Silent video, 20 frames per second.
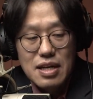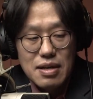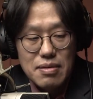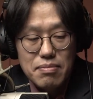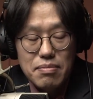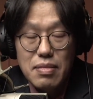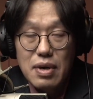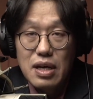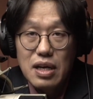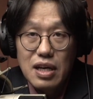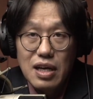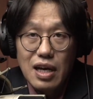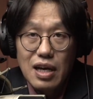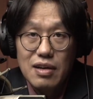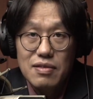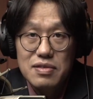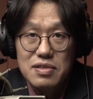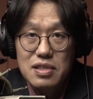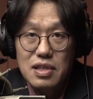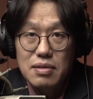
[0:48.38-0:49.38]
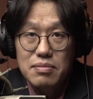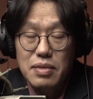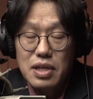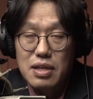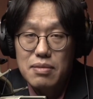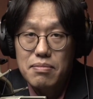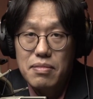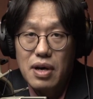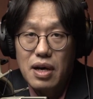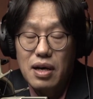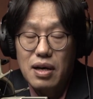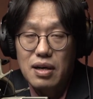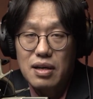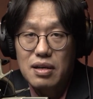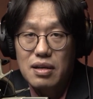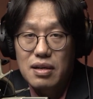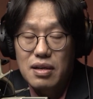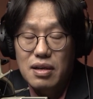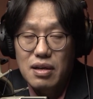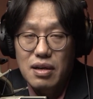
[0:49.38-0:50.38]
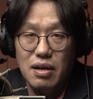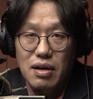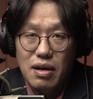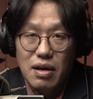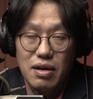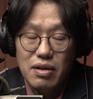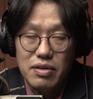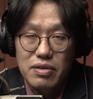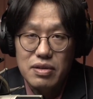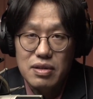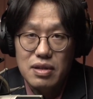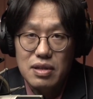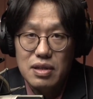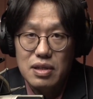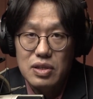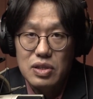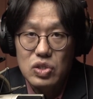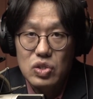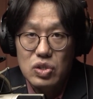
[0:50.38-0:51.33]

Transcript: may have some impact on the